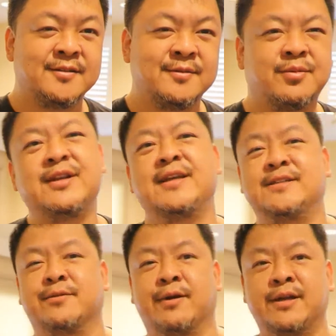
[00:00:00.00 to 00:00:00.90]
Pretty
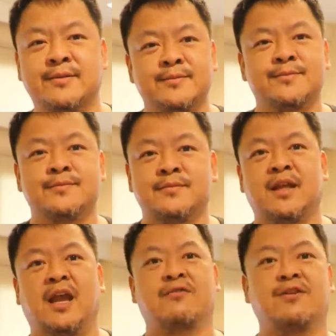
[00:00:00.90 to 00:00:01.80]
easy, right?
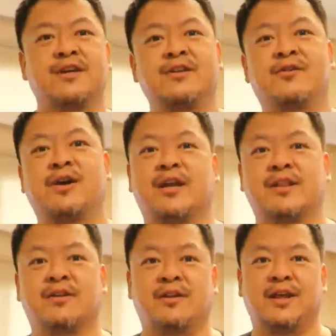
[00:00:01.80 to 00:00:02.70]
Everyone can know how to get
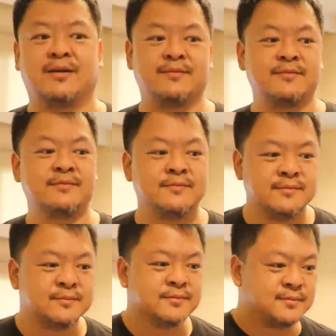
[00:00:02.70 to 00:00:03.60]
their leg up.
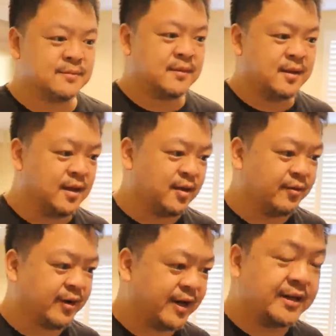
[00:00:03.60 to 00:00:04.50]
All
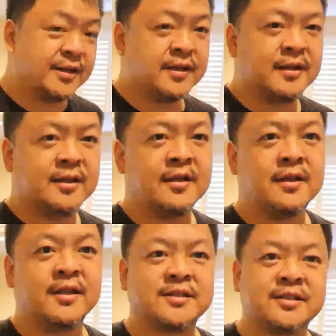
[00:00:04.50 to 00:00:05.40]
right.
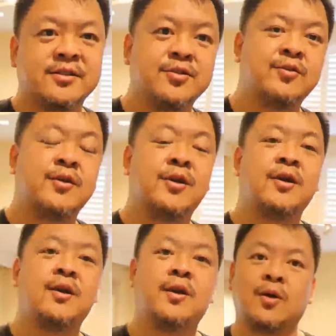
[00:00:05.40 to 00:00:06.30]
Let's do
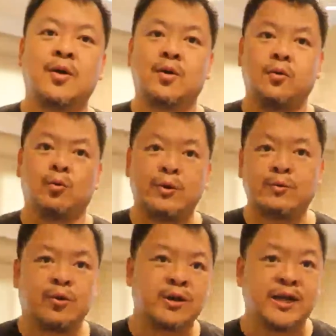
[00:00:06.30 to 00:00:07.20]

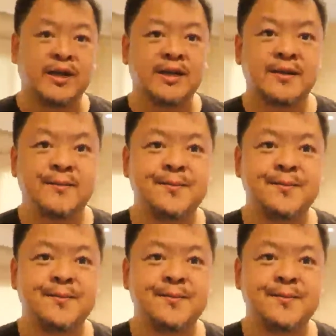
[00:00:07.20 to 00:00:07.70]
one more kick,